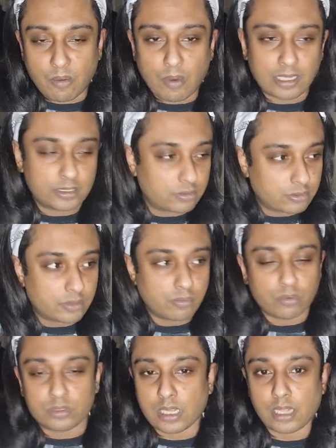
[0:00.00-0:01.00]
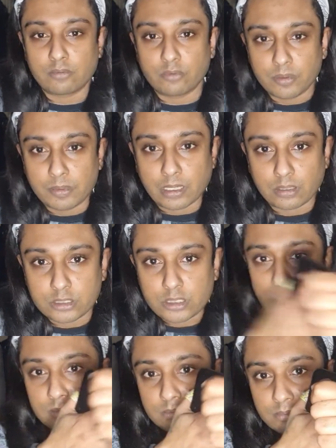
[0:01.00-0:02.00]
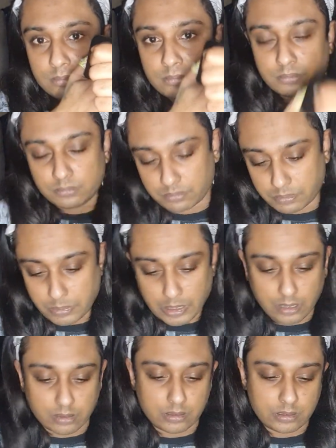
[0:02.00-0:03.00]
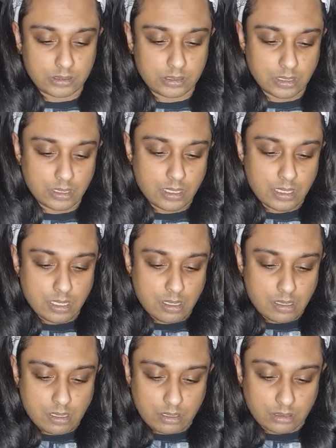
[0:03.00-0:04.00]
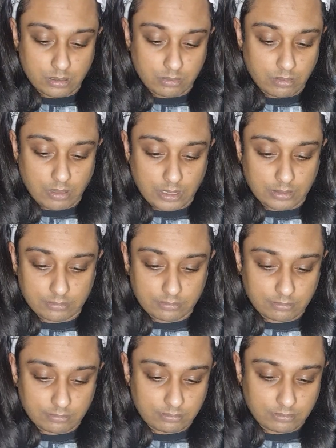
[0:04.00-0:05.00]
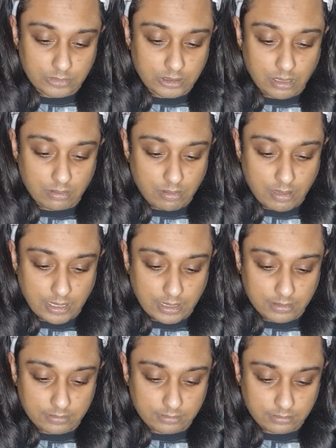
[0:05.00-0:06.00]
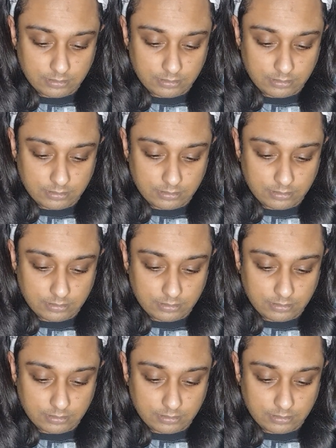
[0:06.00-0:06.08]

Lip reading: I wait till she walks out the room, and I'll shut them because I don't like it,